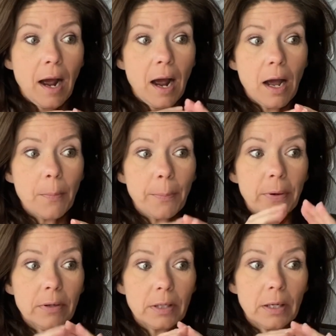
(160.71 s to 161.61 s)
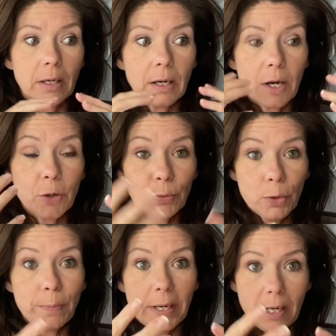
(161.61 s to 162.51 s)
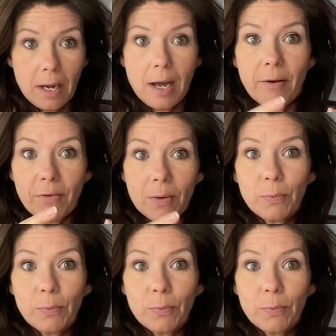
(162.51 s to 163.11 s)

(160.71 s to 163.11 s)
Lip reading: up a grouping of